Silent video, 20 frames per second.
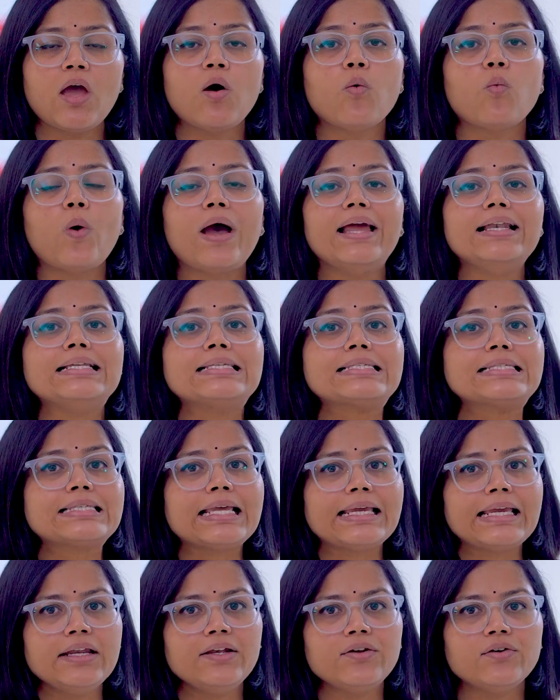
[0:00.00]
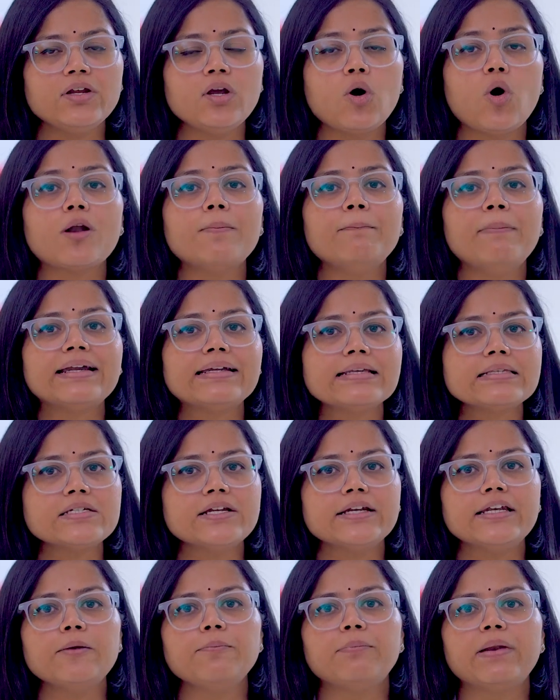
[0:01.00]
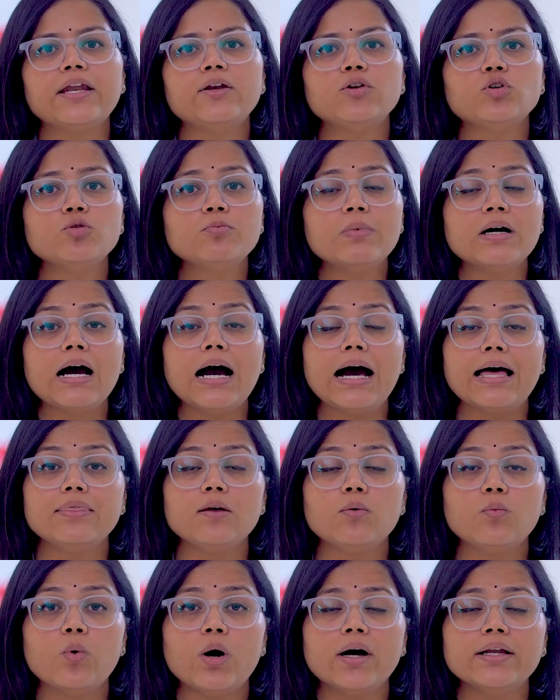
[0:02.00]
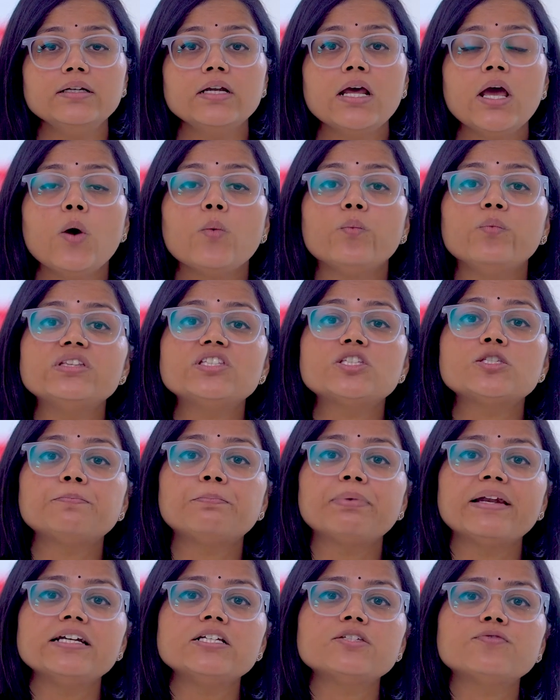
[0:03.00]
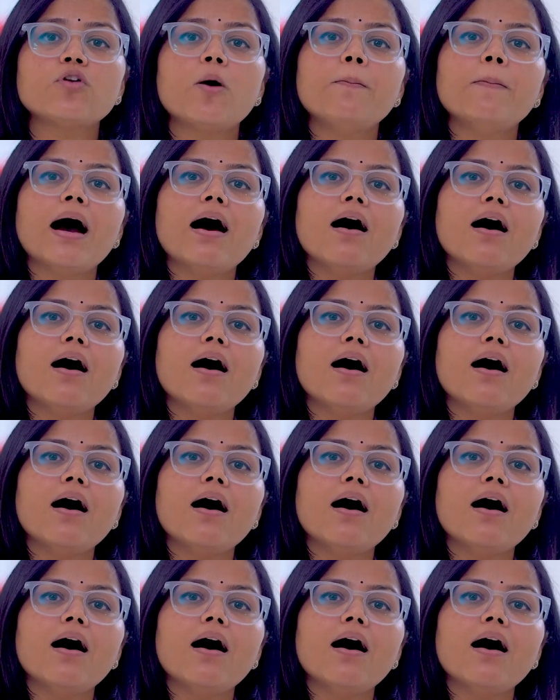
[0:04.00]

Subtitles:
while secondary or metastatic brain tumor are the one which spreads from